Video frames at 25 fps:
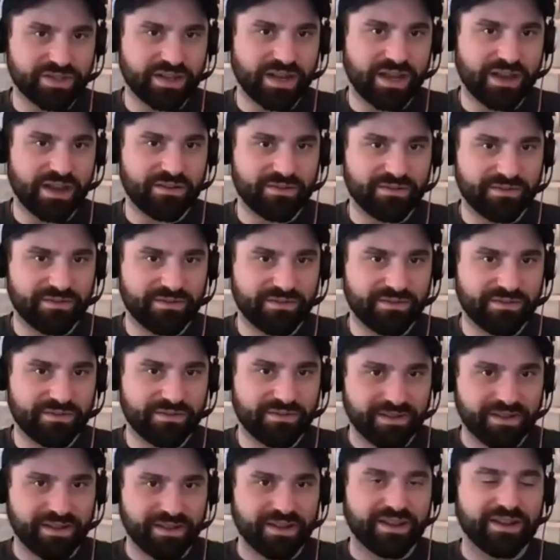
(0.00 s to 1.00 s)
now. Mm-hmm.
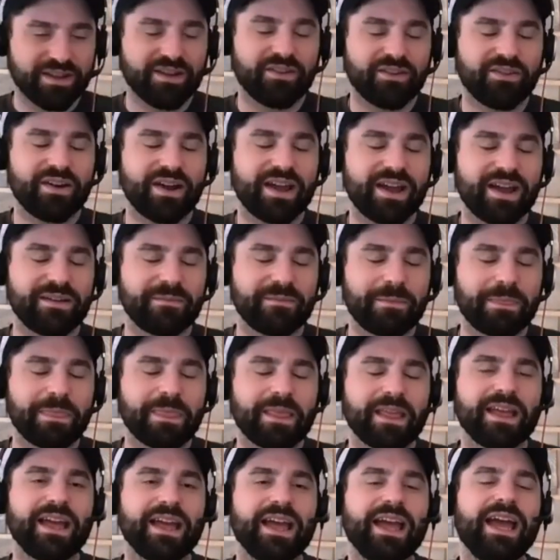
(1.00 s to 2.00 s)
Right.
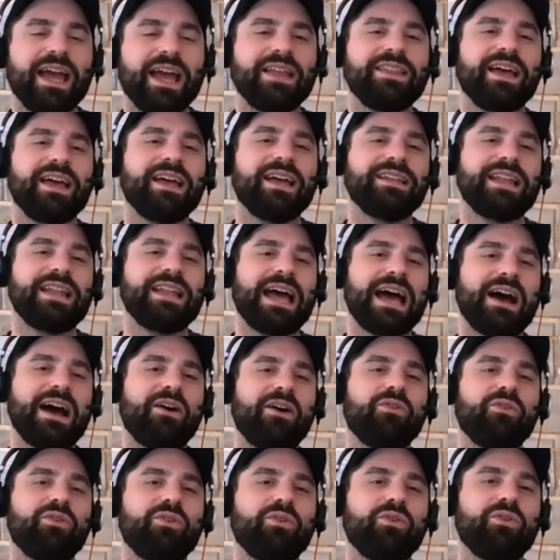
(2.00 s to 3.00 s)
And then
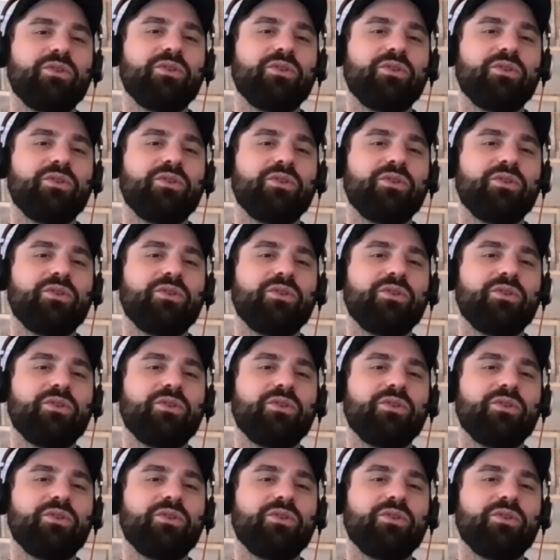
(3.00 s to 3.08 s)
now